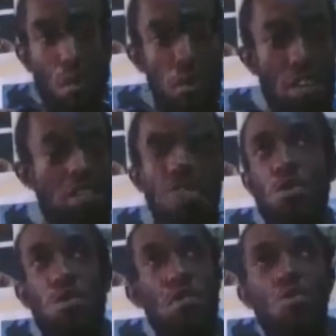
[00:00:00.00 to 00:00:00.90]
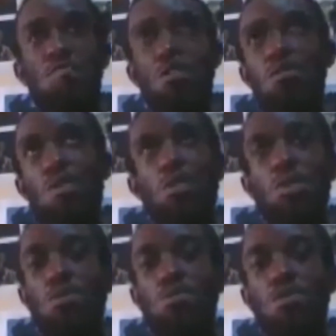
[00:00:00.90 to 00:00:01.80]
The more festivals your film has
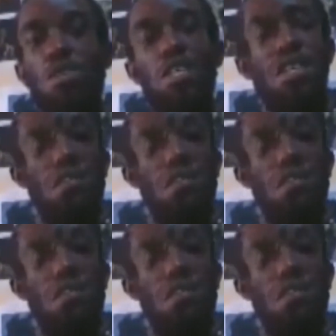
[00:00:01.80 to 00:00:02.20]
been to,